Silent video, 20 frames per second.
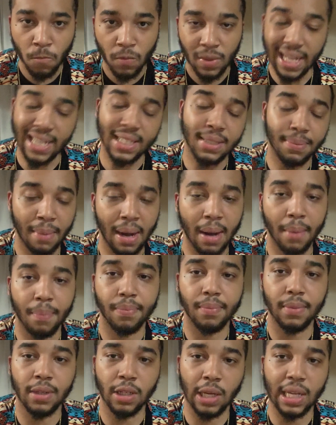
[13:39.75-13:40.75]
That's my,
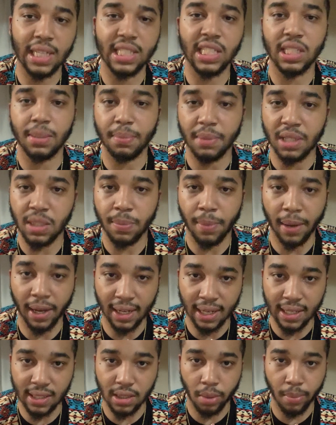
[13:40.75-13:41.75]
you know, that's just me
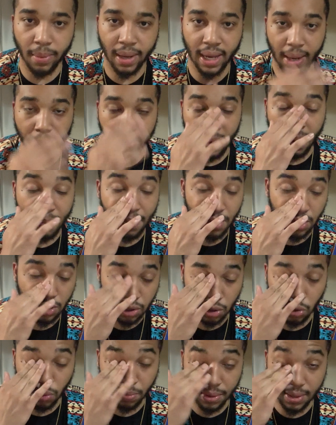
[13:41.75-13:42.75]
speaking as a man, my
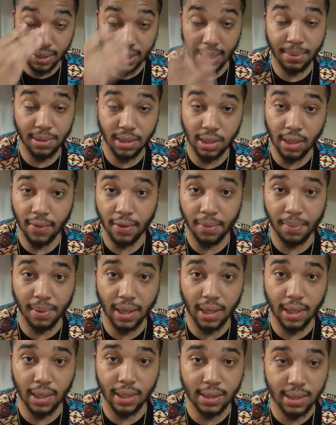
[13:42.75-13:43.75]
personal perception of it,
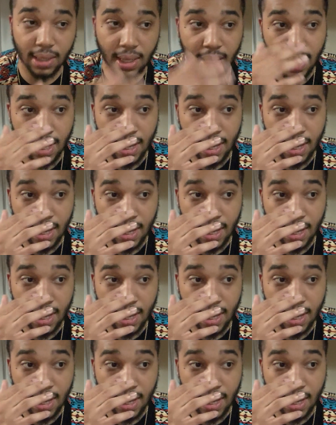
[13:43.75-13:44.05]
because